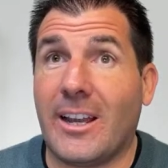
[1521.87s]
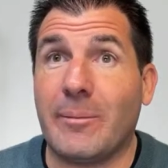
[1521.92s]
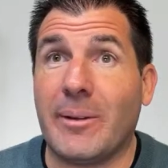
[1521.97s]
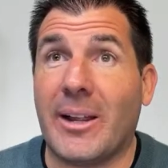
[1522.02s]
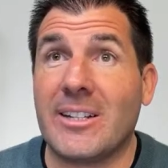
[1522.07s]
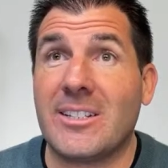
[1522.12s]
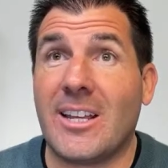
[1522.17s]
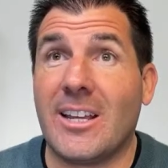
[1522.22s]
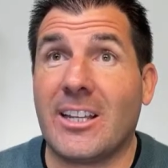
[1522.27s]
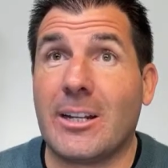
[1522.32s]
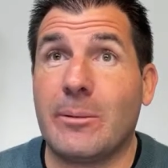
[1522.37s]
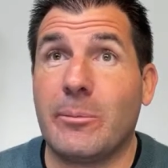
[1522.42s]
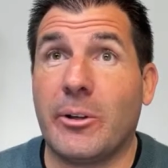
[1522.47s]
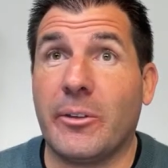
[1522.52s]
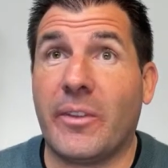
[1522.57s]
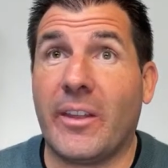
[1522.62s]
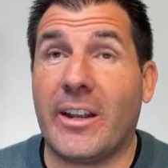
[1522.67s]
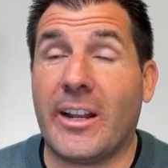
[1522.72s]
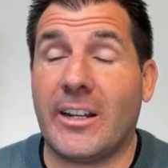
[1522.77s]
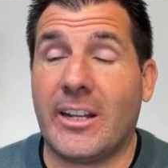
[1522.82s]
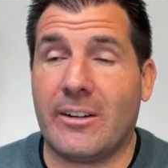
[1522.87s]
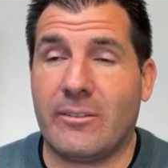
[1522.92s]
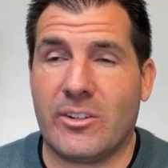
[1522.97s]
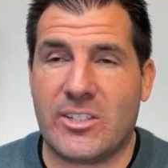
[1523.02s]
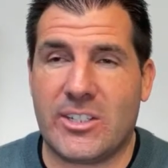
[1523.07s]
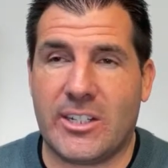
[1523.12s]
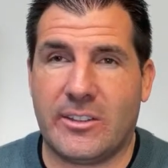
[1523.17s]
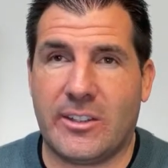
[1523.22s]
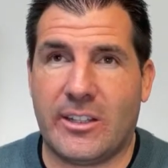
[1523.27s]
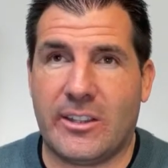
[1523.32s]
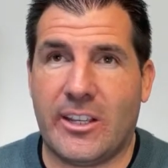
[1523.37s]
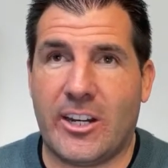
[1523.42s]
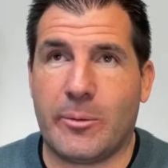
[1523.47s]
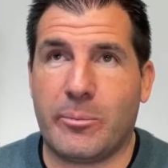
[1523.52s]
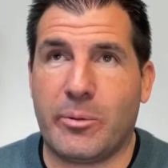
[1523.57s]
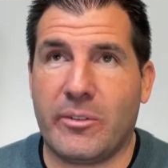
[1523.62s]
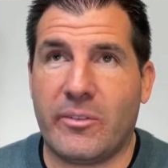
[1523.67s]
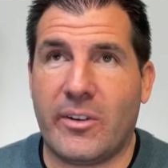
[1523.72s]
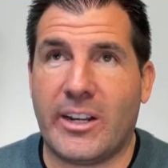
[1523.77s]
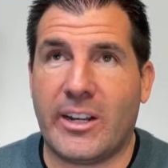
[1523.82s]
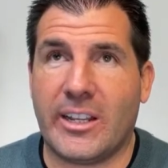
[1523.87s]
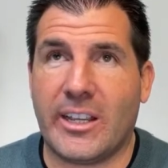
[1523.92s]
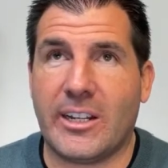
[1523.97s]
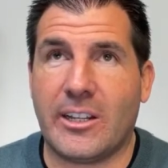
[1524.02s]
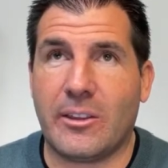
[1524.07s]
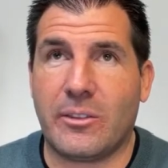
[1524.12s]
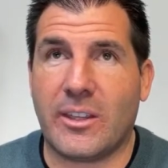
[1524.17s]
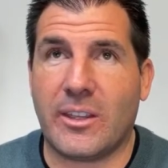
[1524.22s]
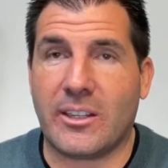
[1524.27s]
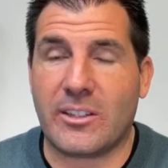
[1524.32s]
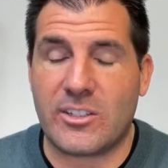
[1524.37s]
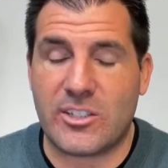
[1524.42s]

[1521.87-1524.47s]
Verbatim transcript: I'm not talking about that. I never said that they are providing anything.